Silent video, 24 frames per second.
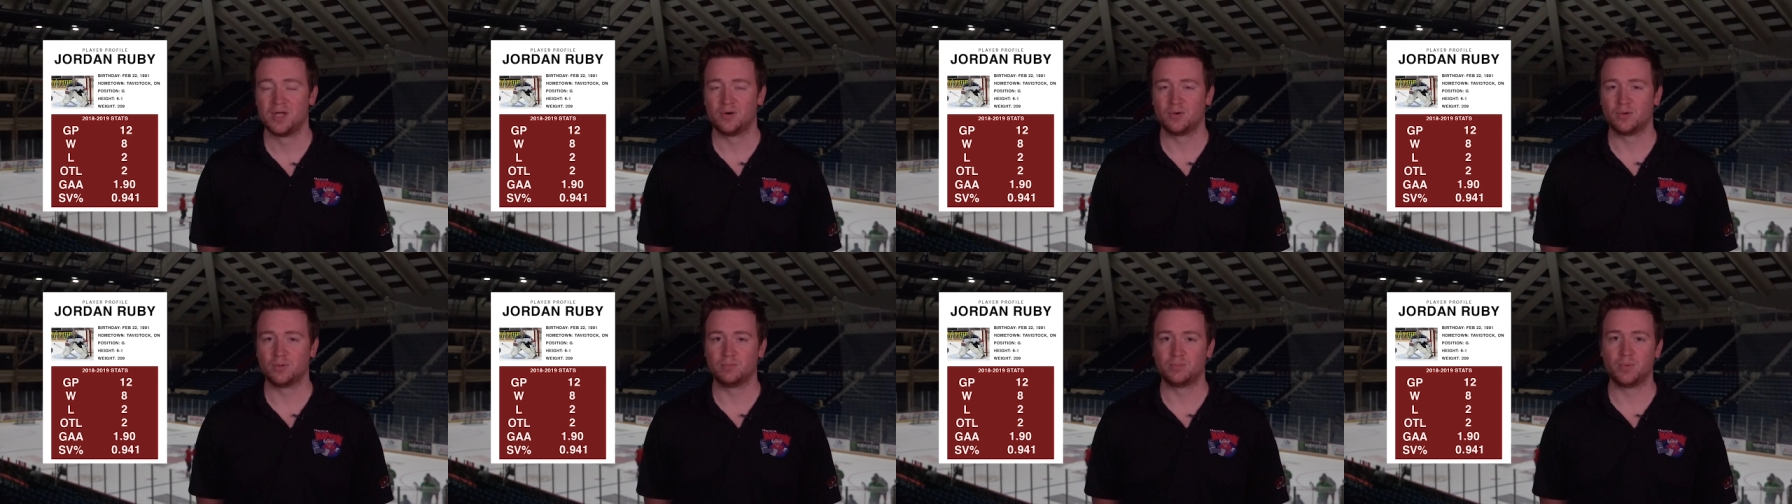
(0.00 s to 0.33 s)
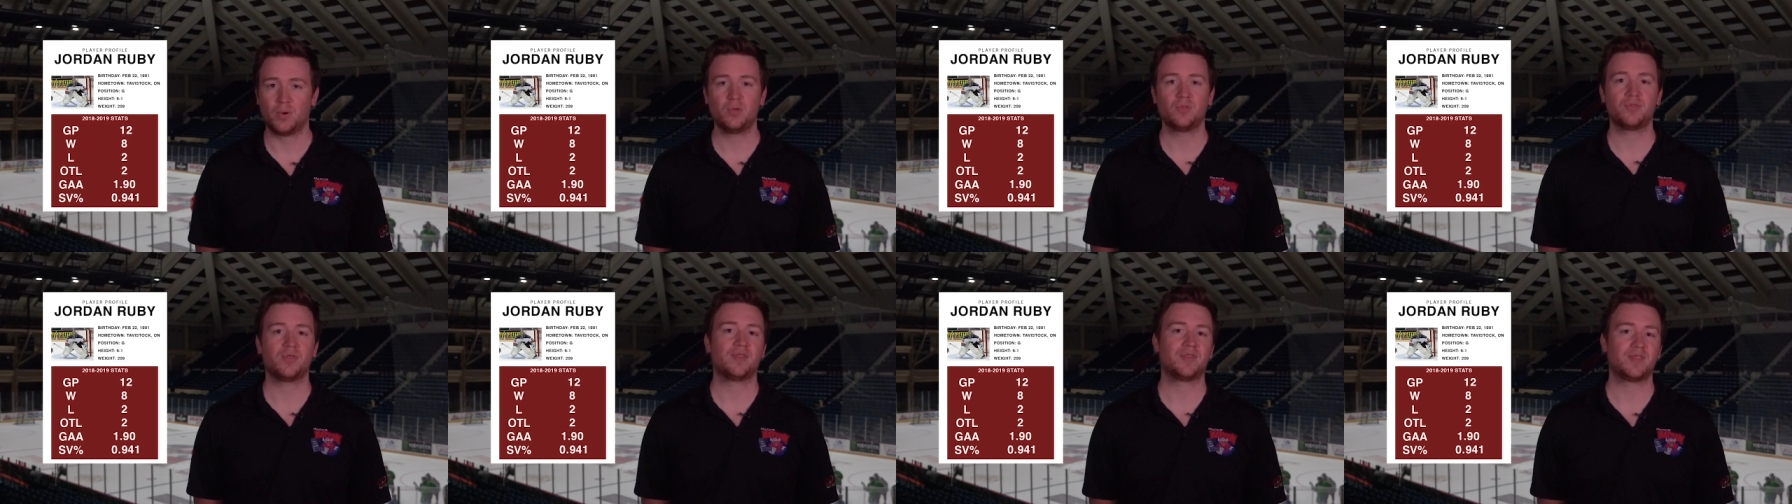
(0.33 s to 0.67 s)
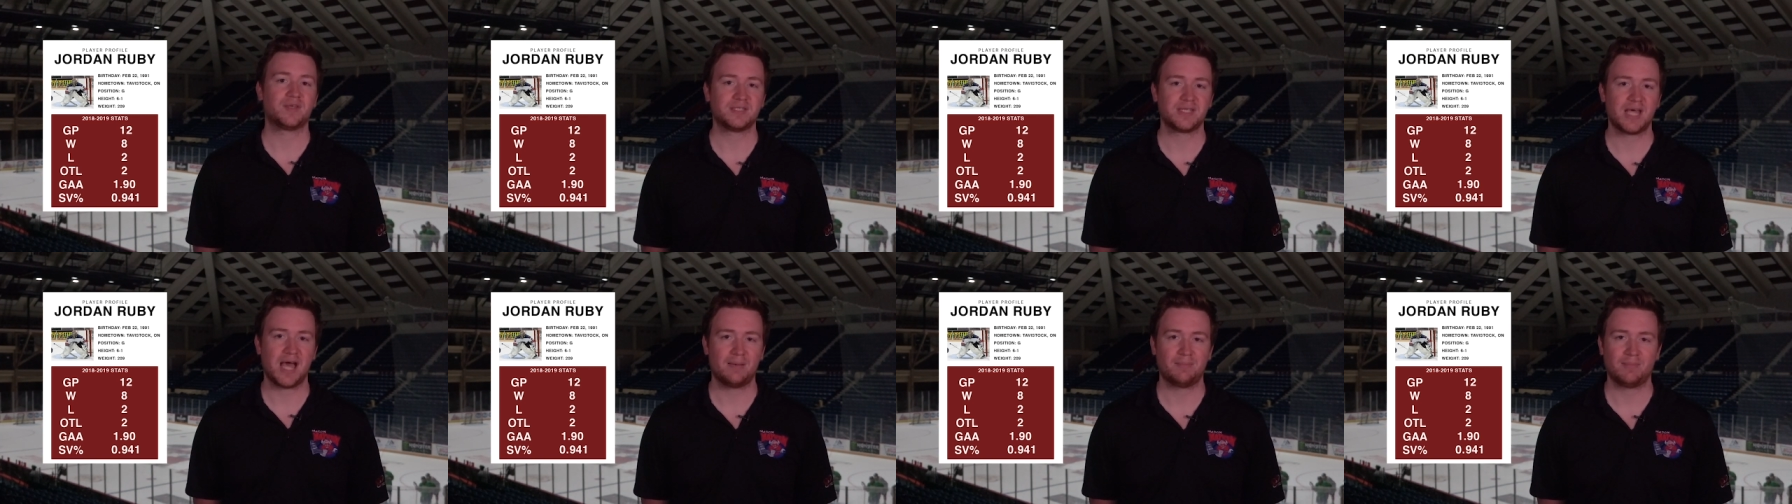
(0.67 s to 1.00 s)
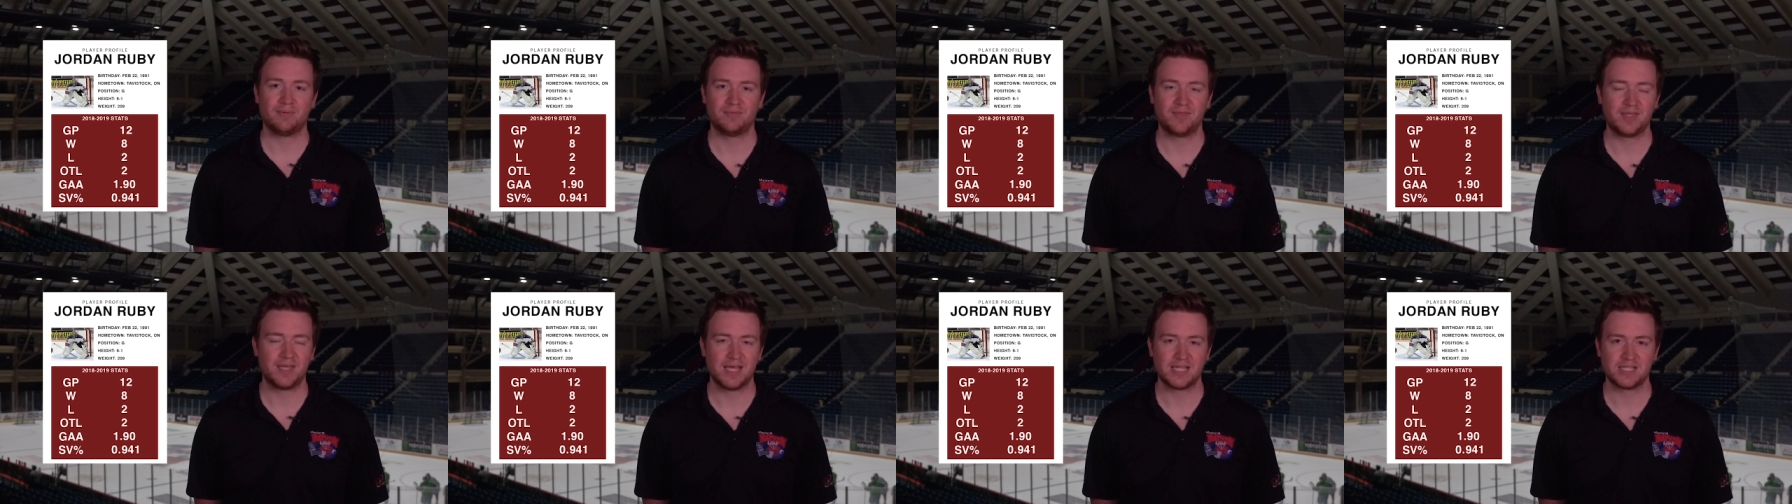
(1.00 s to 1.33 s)
were both at the top
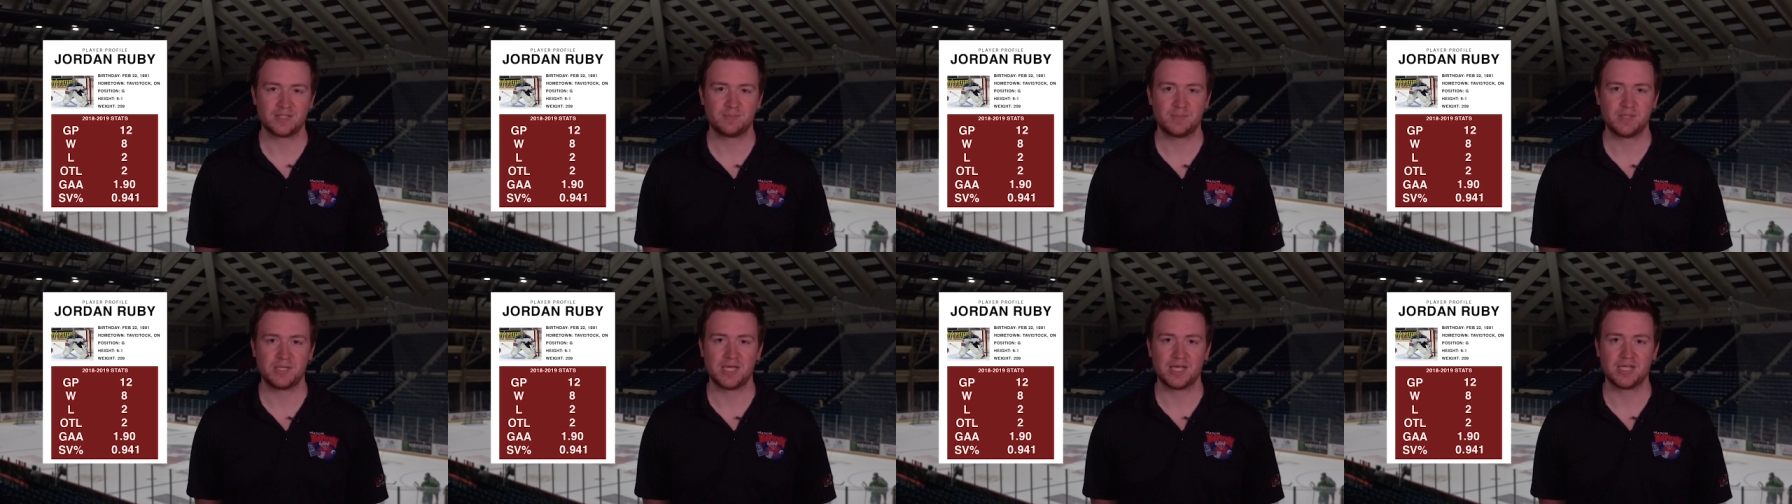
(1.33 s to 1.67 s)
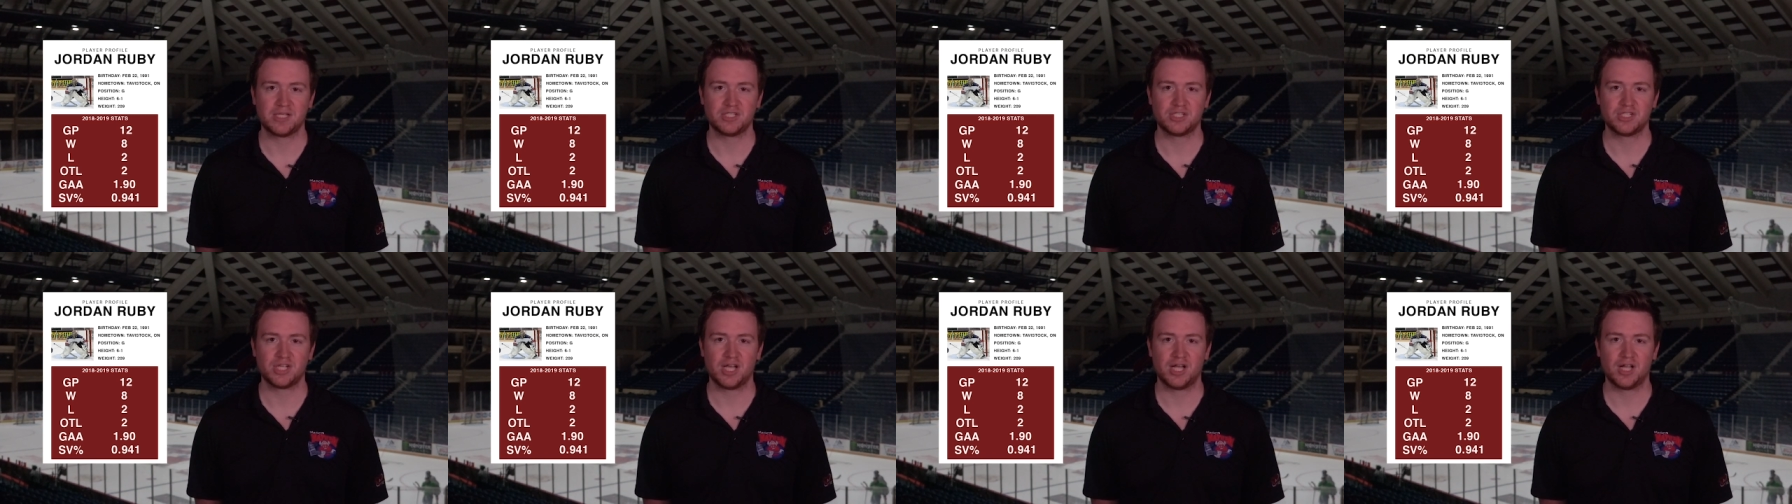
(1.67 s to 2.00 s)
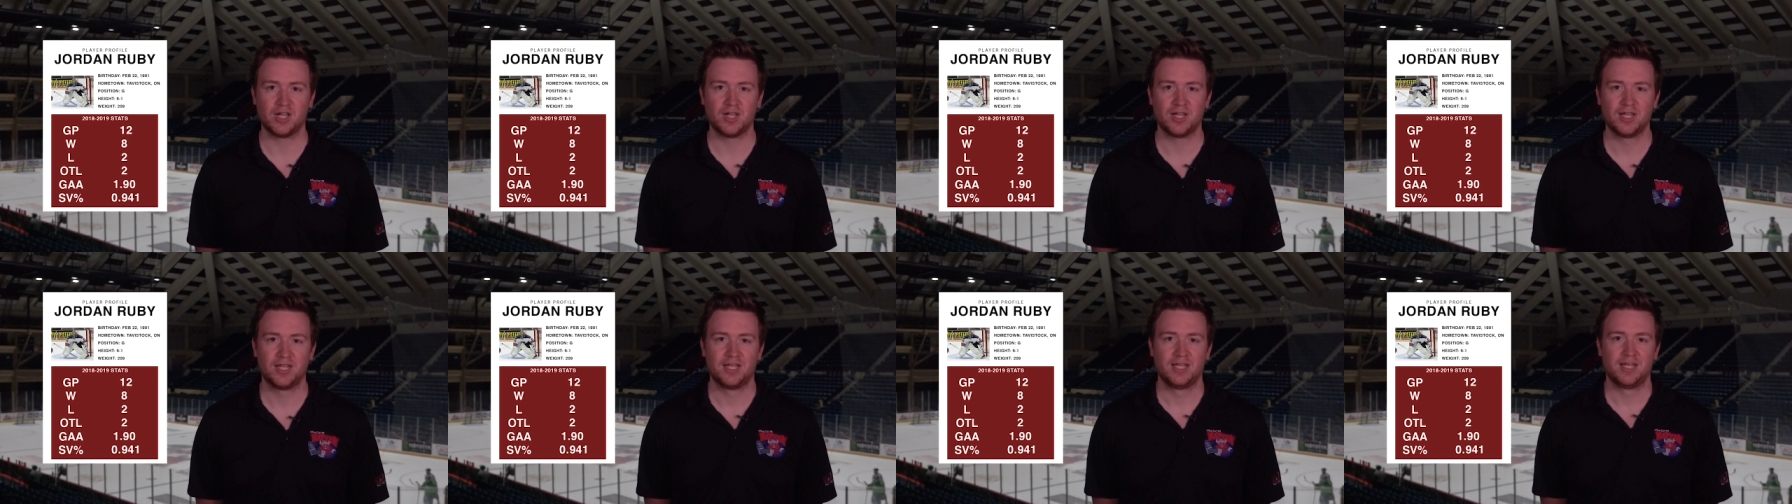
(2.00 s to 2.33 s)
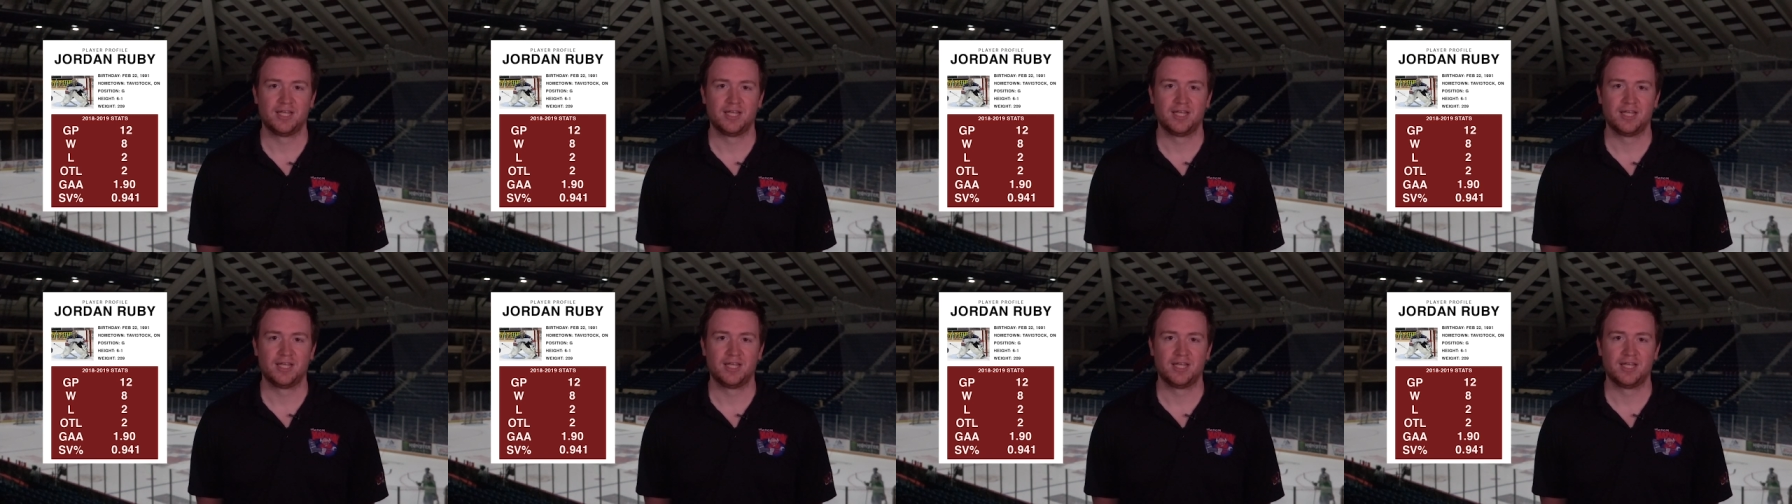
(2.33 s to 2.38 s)
of the S P H L.